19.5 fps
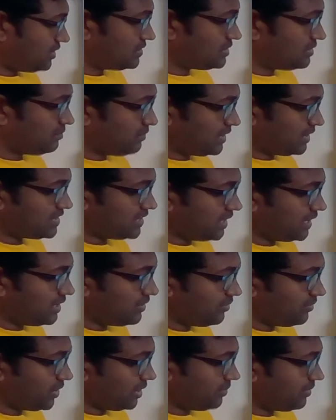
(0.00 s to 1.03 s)
is basically
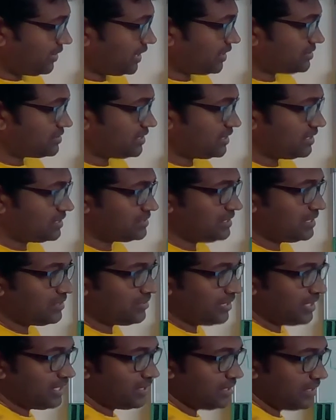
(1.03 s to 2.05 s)
what I'm trying to say is that,
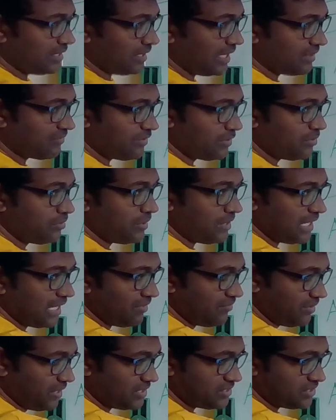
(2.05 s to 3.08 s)
right, like we do an
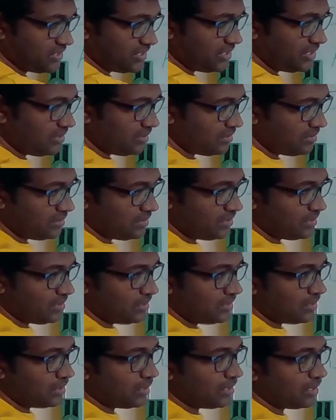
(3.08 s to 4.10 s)
average here,
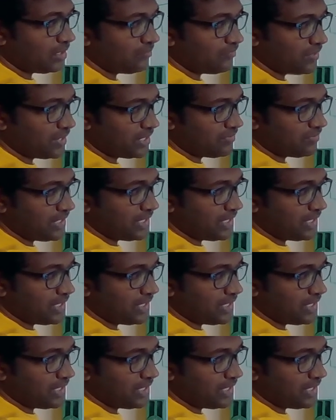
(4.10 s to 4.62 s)
we give